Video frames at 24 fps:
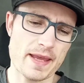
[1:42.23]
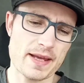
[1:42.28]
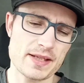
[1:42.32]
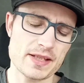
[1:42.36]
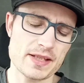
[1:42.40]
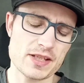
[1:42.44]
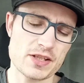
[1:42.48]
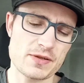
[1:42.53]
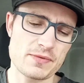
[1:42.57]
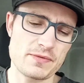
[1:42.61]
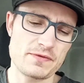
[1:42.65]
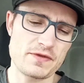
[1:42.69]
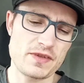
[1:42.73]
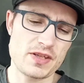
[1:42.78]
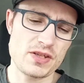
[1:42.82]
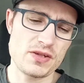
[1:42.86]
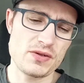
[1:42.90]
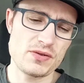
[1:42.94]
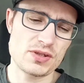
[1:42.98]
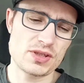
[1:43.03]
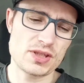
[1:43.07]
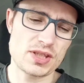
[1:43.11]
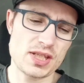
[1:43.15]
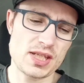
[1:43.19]
So I've
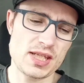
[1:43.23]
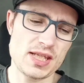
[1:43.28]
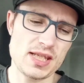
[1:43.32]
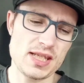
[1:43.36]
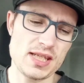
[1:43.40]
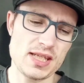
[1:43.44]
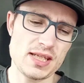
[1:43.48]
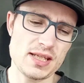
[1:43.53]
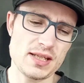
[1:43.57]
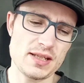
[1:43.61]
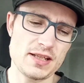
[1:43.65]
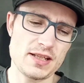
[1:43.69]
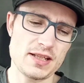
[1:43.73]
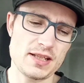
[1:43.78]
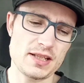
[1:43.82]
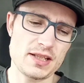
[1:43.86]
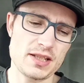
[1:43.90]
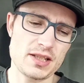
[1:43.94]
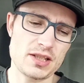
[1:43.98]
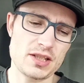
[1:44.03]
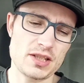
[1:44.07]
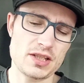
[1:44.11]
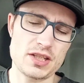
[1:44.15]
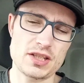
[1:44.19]
used the
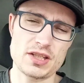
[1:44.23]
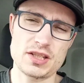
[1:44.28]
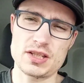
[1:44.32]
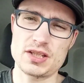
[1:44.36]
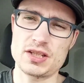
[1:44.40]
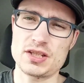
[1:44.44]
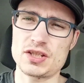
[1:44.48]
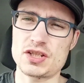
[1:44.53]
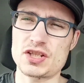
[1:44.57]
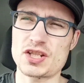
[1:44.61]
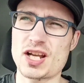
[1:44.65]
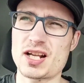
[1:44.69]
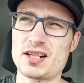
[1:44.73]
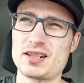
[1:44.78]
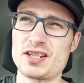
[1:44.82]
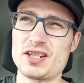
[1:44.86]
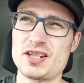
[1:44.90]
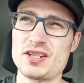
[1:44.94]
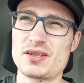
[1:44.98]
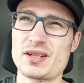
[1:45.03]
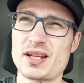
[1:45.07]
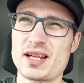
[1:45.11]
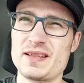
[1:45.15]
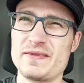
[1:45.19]
Shell
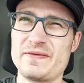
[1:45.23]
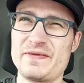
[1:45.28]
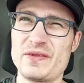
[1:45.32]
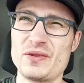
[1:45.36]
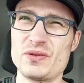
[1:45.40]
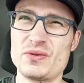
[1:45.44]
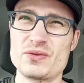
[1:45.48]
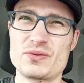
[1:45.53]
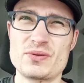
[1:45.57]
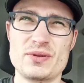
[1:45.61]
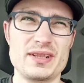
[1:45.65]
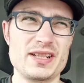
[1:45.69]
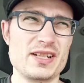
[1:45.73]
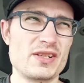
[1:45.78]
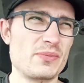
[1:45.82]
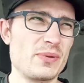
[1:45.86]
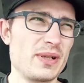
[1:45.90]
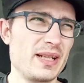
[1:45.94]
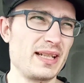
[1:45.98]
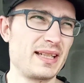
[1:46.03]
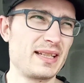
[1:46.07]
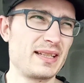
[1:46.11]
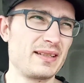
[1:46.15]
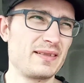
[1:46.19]
UK Fuels one this
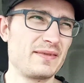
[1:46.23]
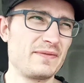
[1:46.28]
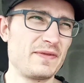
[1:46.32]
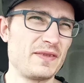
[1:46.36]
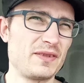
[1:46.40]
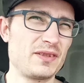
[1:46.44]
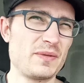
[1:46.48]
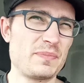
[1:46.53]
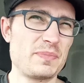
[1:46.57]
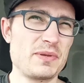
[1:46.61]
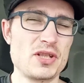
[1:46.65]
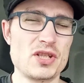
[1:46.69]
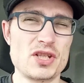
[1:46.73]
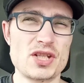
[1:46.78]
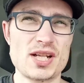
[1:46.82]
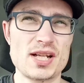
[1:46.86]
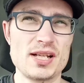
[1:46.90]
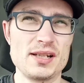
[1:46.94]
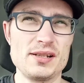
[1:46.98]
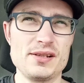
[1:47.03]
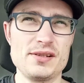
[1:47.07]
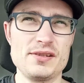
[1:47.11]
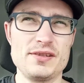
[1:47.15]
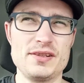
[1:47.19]
week, filled up in
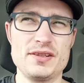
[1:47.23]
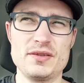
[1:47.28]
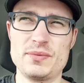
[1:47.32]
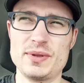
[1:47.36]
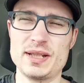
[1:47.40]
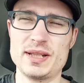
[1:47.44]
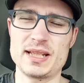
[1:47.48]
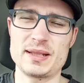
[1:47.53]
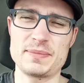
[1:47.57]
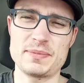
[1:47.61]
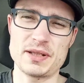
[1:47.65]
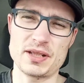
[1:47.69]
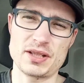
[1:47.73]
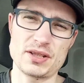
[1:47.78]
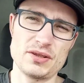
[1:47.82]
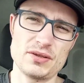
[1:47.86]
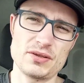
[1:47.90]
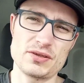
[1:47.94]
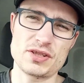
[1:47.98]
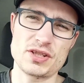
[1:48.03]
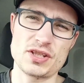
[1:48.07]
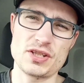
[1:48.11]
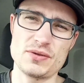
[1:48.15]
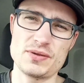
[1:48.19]
Shell earlier in the week, but I can
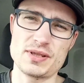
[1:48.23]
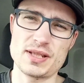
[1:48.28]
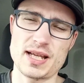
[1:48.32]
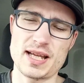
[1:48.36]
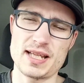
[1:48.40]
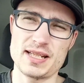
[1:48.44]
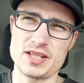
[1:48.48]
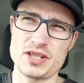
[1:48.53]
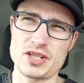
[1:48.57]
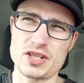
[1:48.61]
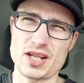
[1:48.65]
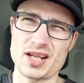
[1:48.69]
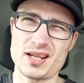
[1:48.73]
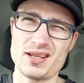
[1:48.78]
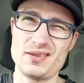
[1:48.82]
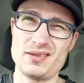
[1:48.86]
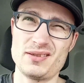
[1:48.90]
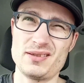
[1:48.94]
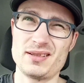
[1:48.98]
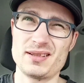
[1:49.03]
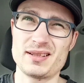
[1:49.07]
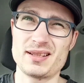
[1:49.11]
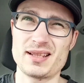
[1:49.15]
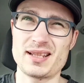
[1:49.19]
also use any Shell,